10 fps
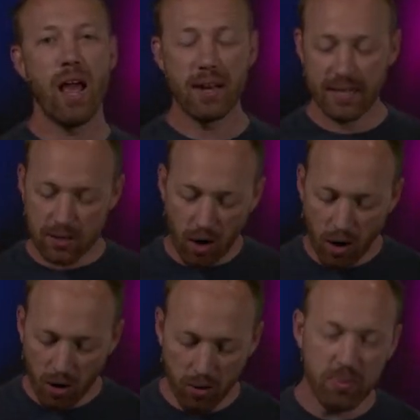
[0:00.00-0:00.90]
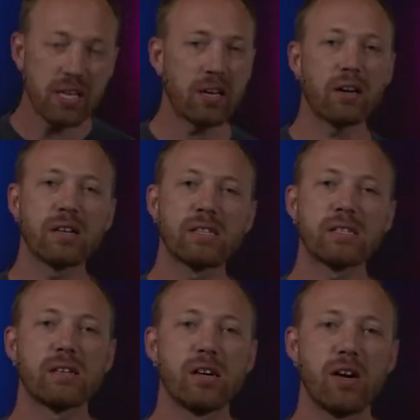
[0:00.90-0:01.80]
And it's all because
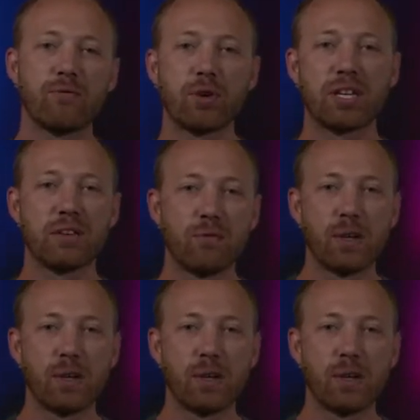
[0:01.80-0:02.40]
of forgiveness.